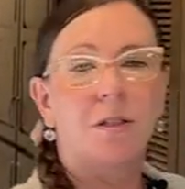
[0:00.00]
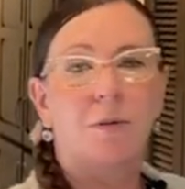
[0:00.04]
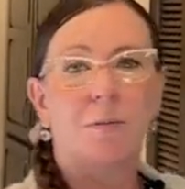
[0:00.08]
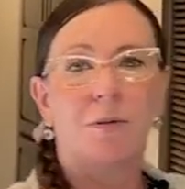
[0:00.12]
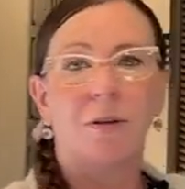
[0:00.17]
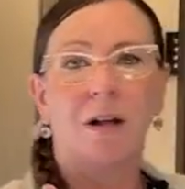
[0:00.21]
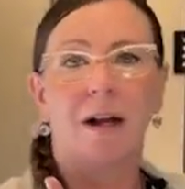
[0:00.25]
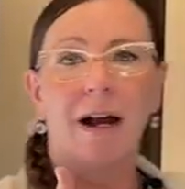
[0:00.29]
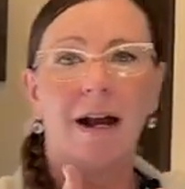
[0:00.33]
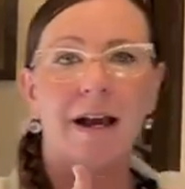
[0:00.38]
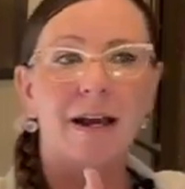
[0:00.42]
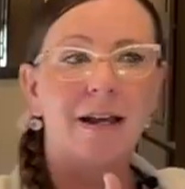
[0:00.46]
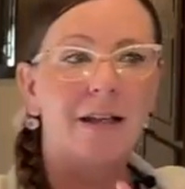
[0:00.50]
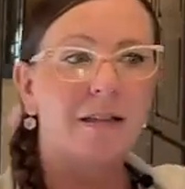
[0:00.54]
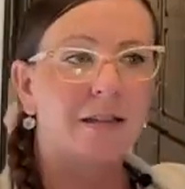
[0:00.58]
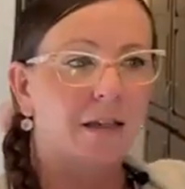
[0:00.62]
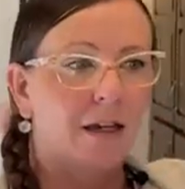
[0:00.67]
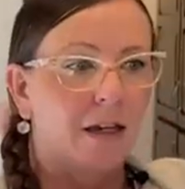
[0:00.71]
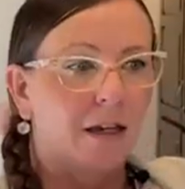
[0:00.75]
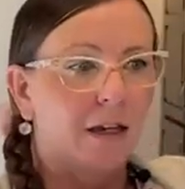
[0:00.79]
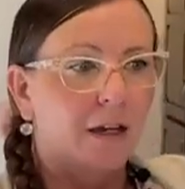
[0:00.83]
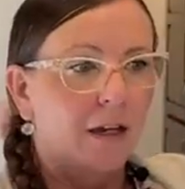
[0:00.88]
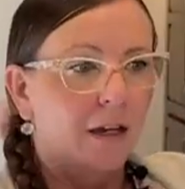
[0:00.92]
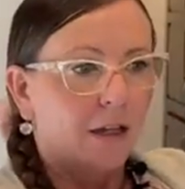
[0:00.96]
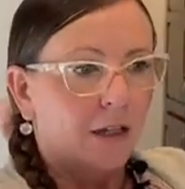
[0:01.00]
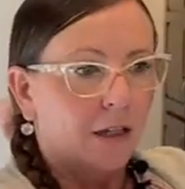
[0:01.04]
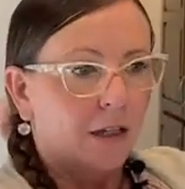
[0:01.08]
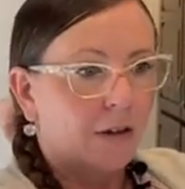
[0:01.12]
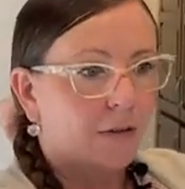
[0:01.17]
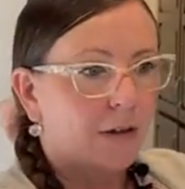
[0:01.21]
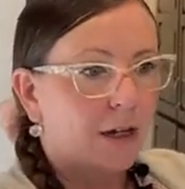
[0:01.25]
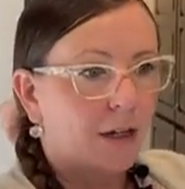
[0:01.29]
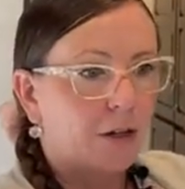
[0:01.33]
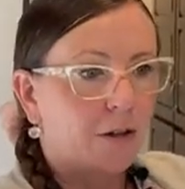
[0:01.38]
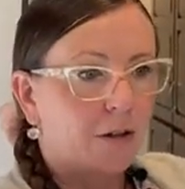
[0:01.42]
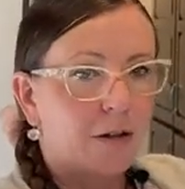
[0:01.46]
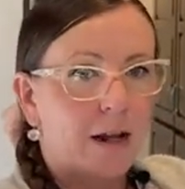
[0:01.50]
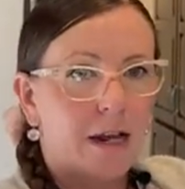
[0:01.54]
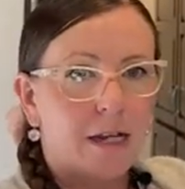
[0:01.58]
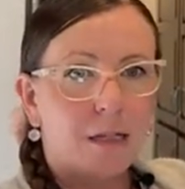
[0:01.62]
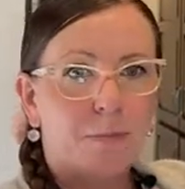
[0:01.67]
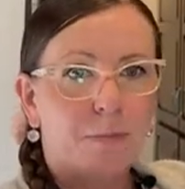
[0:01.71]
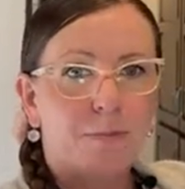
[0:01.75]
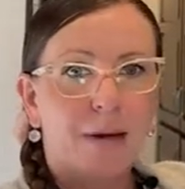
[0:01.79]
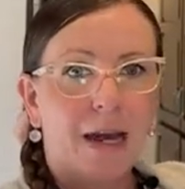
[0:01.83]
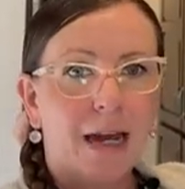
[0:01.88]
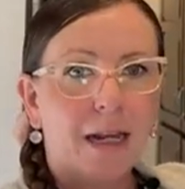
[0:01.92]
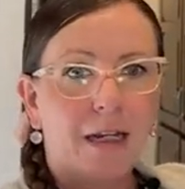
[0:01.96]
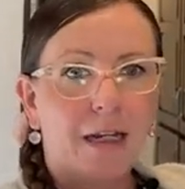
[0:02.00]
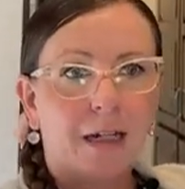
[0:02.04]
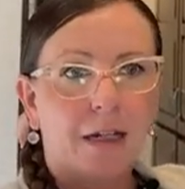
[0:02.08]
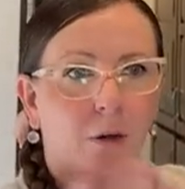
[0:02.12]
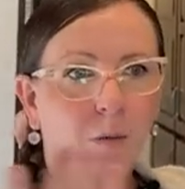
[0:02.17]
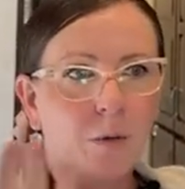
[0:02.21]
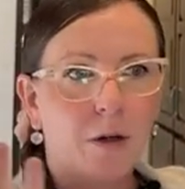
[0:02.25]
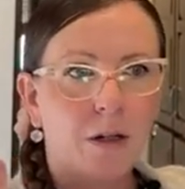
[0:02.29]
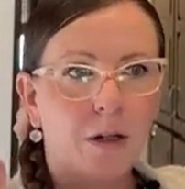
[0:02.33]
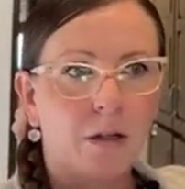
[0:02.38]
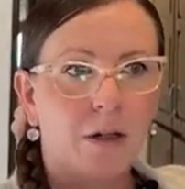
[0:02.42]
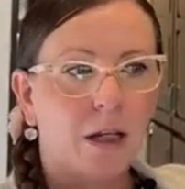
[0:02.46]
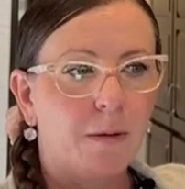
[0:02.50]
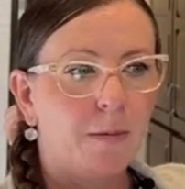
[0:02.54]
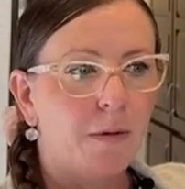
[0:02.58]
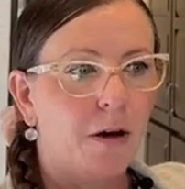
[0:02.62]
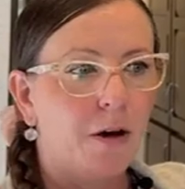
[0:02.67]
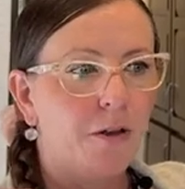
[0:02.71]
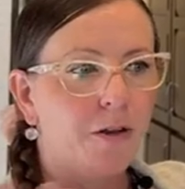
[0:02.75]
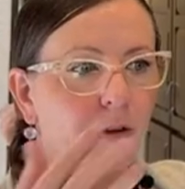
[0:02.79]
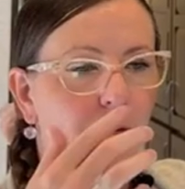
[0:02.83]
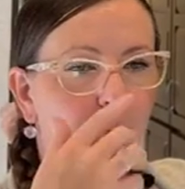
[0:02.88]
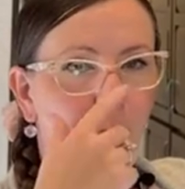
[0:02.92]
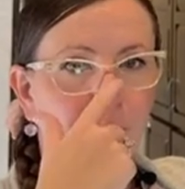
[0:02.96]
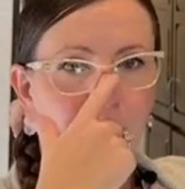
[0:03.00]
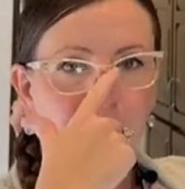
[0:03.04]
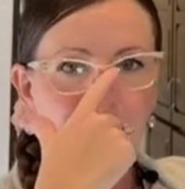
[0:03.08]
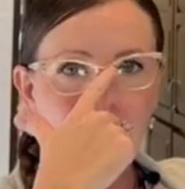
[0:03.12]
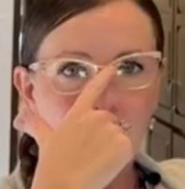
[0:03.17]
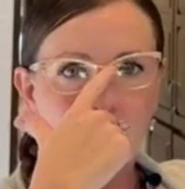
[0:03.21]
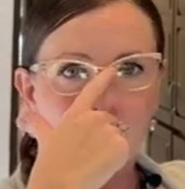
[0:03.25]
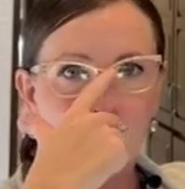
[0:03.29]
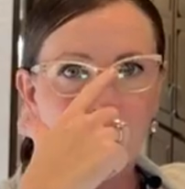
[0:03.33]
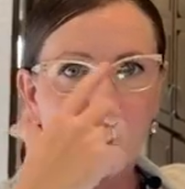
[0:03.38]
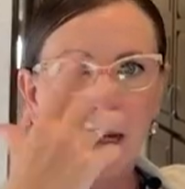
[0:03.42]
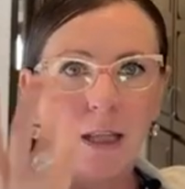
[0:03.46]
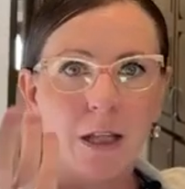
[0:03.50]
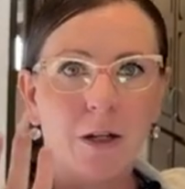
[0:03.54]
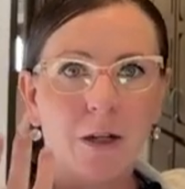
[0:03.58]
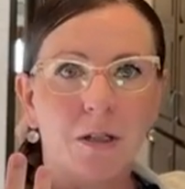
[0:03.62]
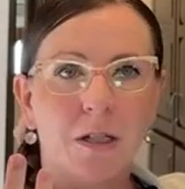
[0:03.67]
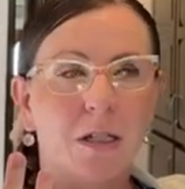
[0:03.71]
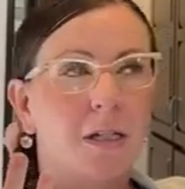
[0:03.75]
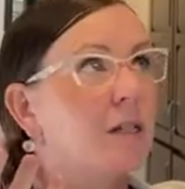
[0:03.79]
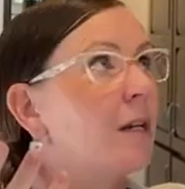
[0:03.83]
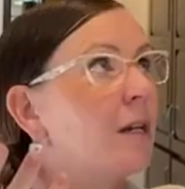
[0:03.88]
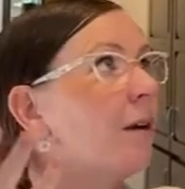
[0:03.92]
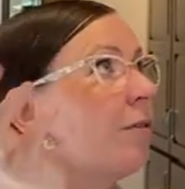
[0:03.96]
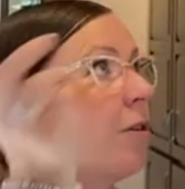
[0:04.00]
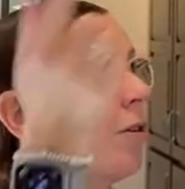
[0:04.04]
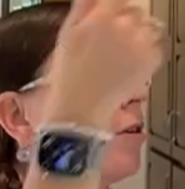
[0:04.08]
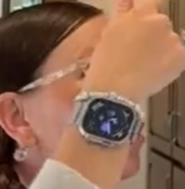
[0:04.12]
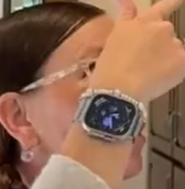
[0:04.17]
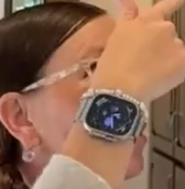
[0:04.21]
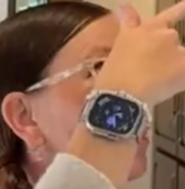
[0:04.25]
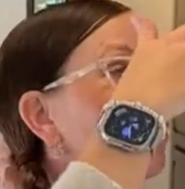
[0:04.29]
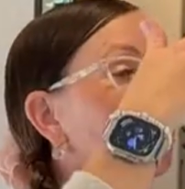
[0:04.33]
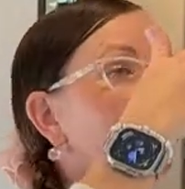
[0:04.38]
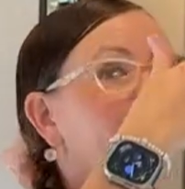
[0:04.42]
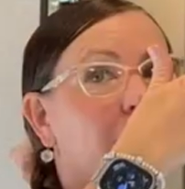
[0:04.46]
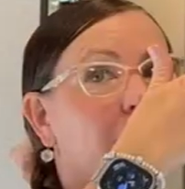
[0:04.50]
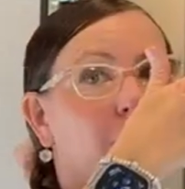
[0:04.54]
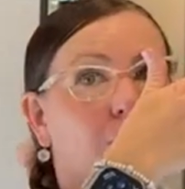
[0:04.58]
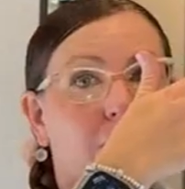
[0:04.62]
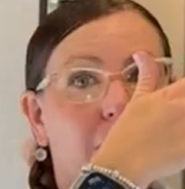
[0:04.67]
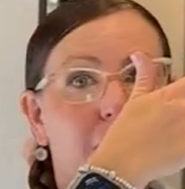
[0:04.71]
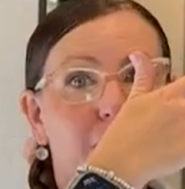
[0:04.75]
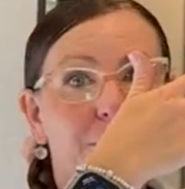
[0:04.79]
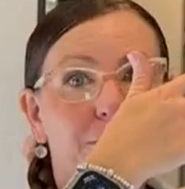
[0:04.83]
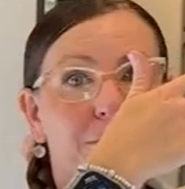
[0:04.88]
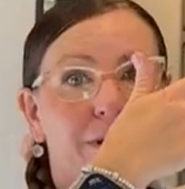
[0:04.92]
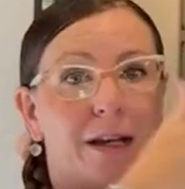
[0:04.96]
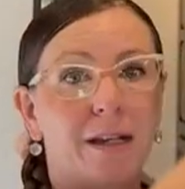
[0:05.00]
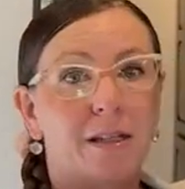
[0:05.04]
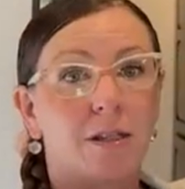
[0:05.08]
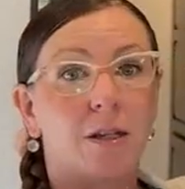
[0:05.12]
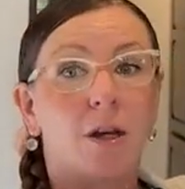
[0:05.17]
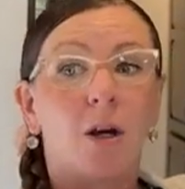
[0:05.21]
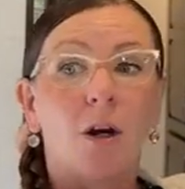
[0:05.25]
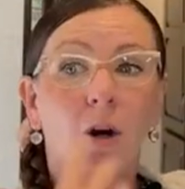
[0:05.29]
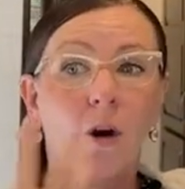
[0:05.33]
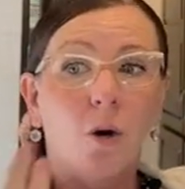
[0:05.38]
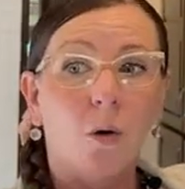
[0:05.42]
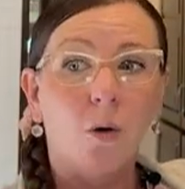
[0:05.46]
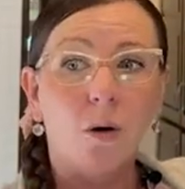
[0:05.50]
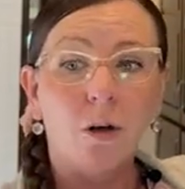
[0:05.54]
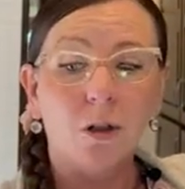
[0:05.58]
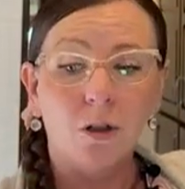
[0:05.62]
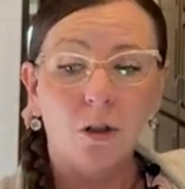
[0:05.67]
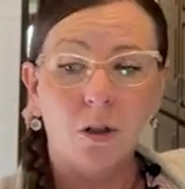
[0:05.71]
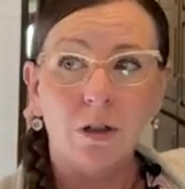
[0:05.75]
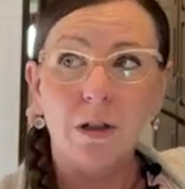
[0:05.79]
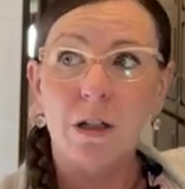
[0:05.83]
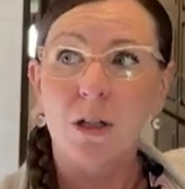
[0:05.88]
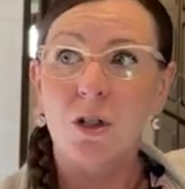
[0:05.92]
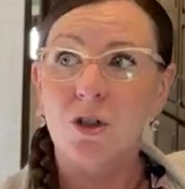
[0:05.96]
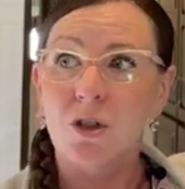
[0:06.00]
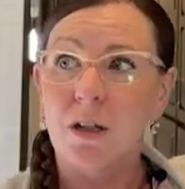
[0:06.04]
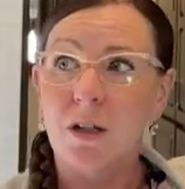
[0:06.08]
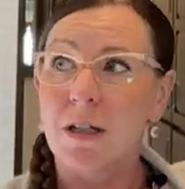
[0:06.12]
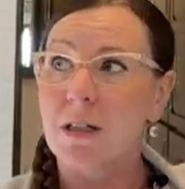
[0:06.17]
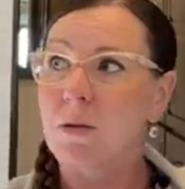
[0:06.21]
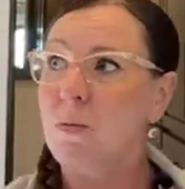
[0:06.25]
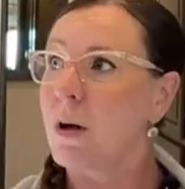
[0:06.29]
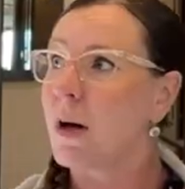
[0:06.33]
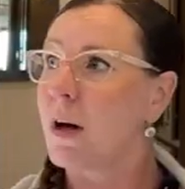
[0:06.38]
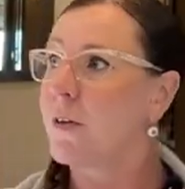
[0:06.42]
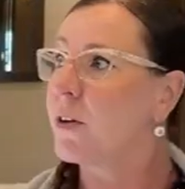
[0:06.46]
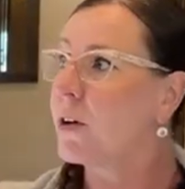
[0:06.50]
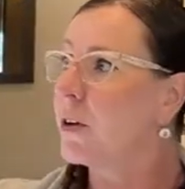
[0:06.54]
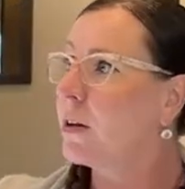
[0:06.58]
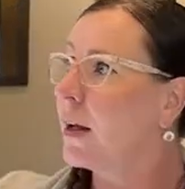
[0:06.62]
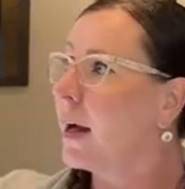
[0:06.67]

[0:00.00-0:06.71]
supplies, you've got your nice bed here. Where do you keep all their, their pillows and stuff during the day? What a great place. Or cooking sheets, whatever you